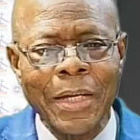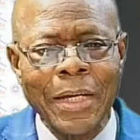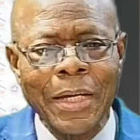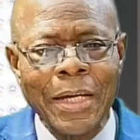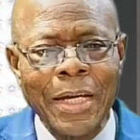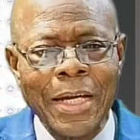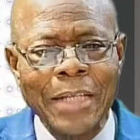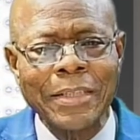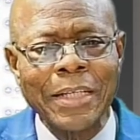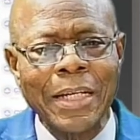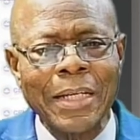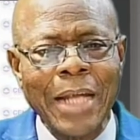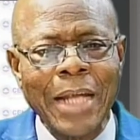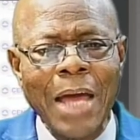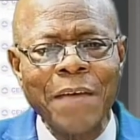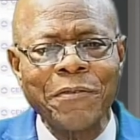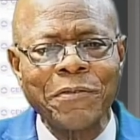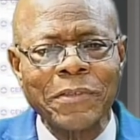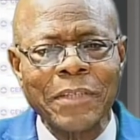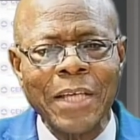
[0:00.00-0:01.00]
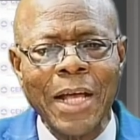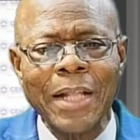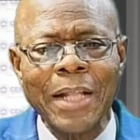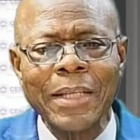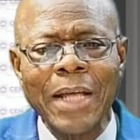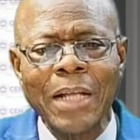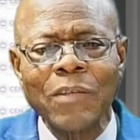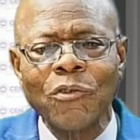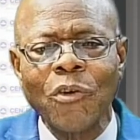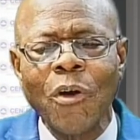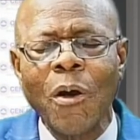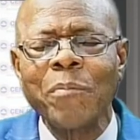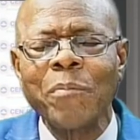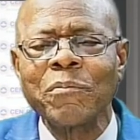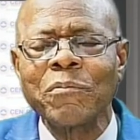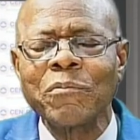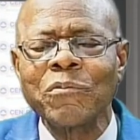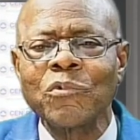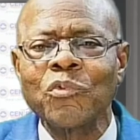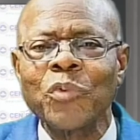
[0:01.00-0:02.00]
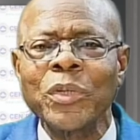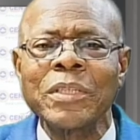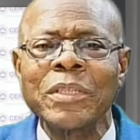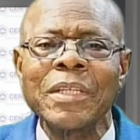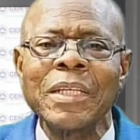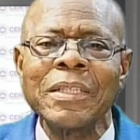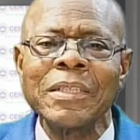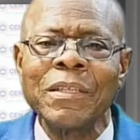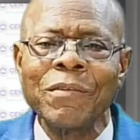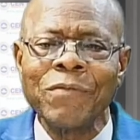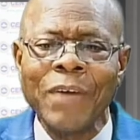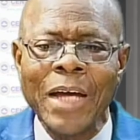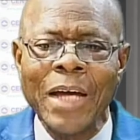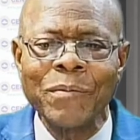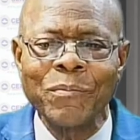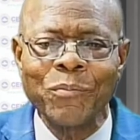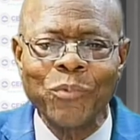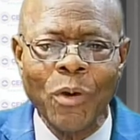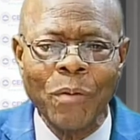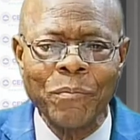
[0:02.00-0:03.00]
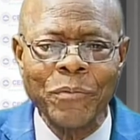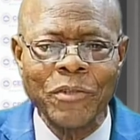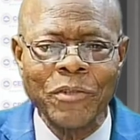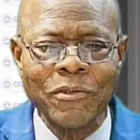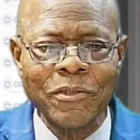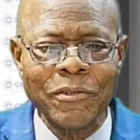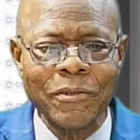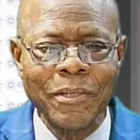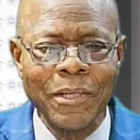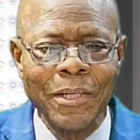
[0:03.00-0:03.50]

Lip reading: It's a lifestyle that comes with divine promise.